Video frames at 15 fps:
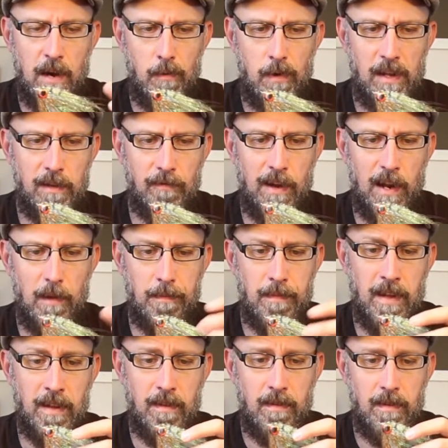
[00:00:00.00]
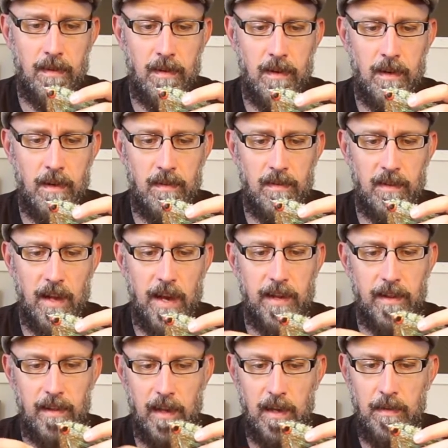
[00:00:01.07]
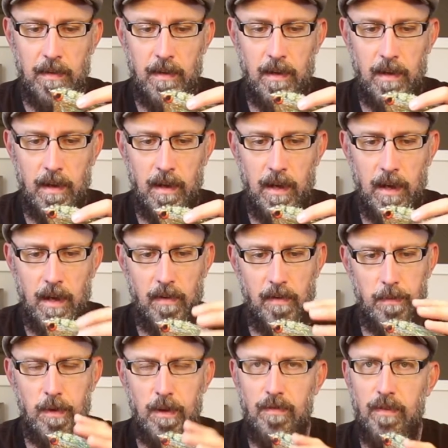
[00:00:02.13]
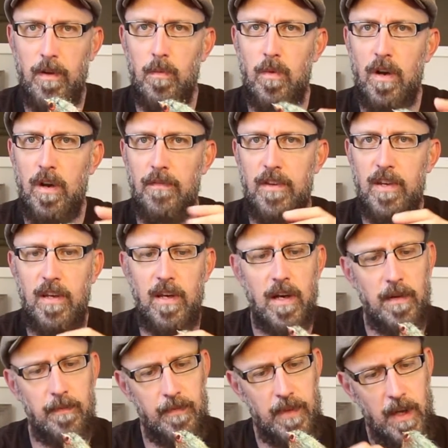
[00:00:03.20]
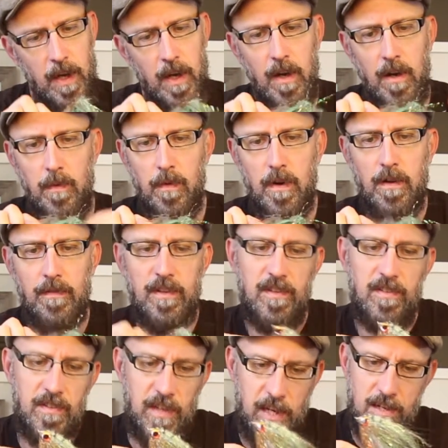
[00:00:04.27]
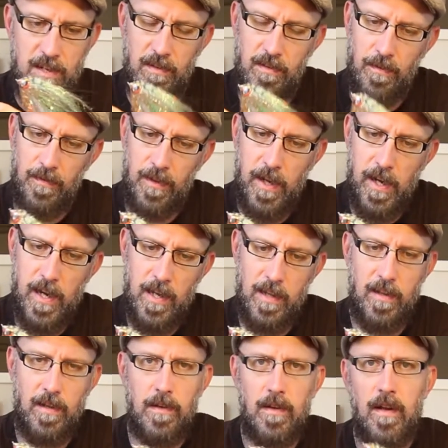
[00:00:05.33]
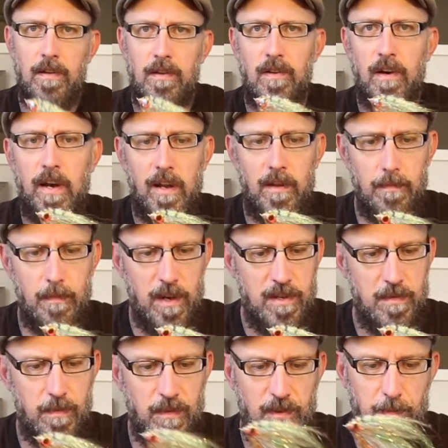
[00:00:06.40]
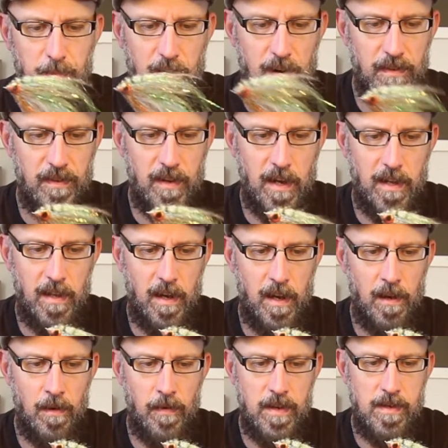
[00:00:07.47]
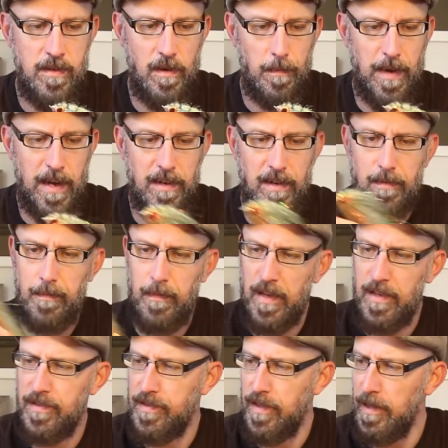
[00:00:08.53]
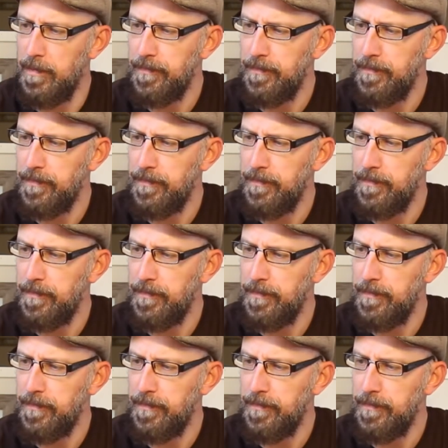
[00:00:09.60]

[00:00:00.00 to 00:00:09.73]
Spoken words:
redeveloped it slightly, removing one of the sections of naiad and tied it much more sparse than I did the original pattern. But